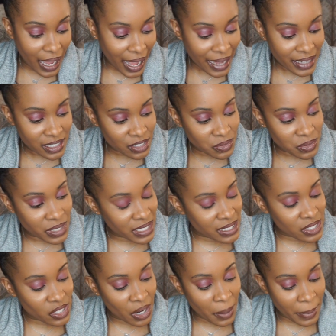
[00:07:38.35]
I just wanted to
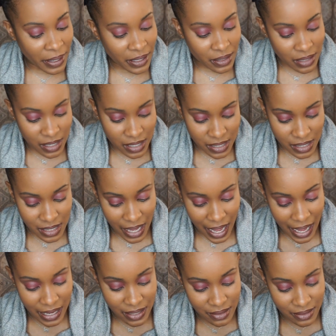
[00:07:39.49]
talk about it because
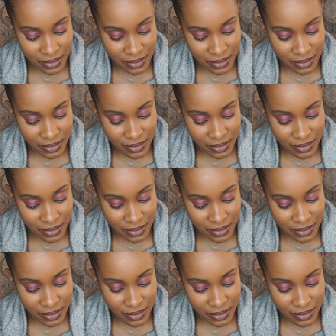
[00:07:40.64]
I